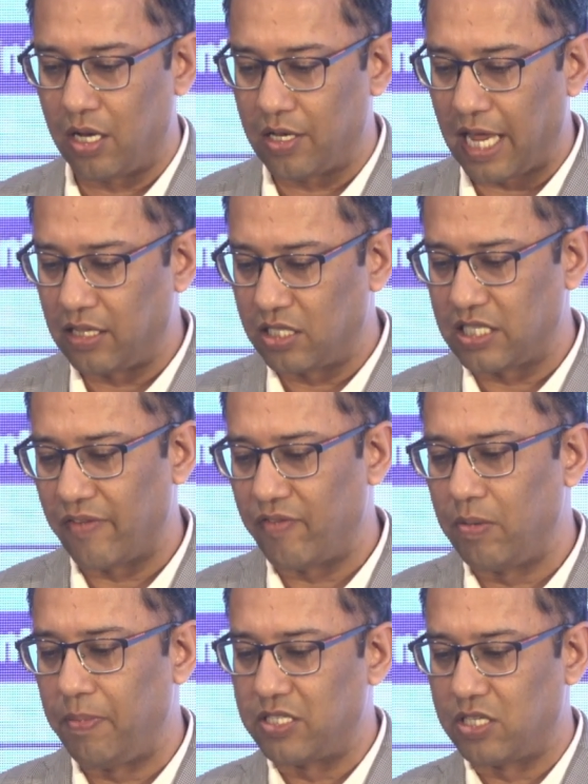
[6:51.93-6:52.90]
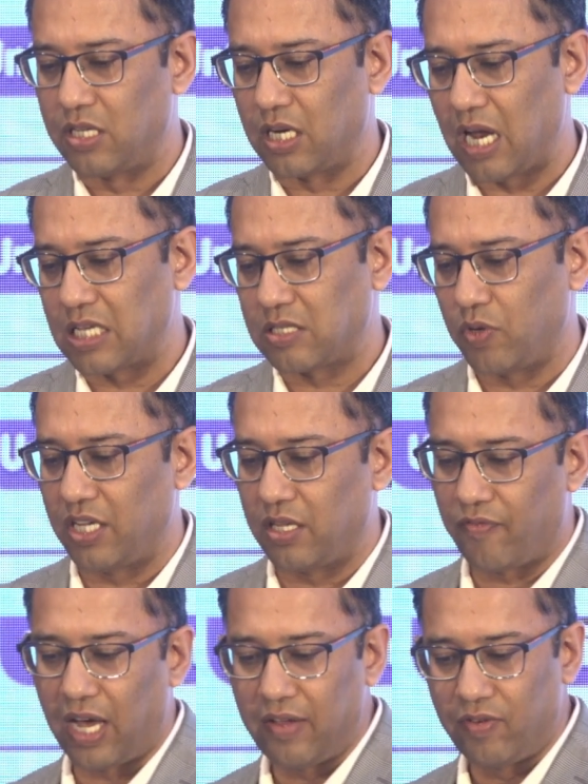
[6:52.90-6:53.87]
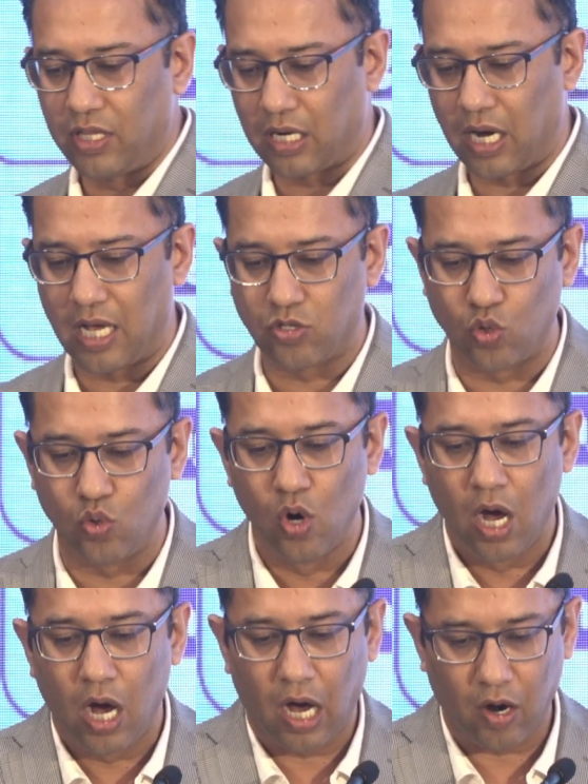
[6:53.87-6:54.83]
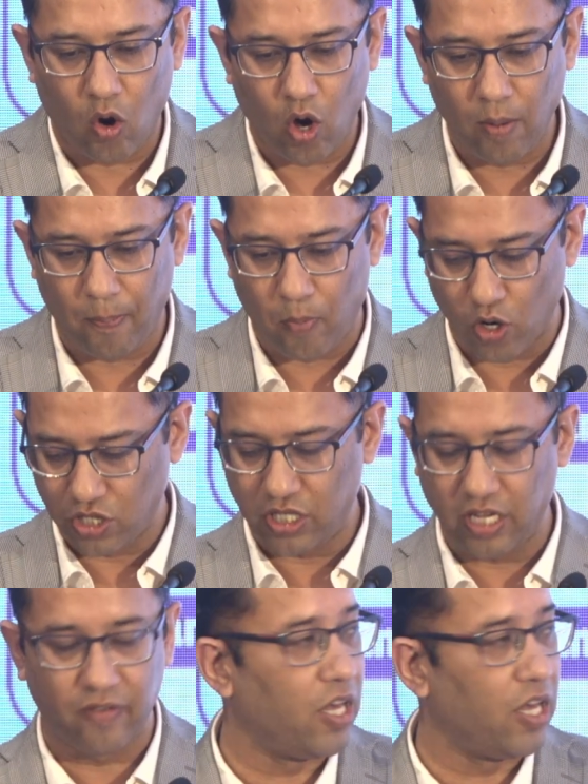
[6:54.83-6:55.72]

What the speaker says: like the 7 beads in the class 1 and the 5 in the class 2, are all positive.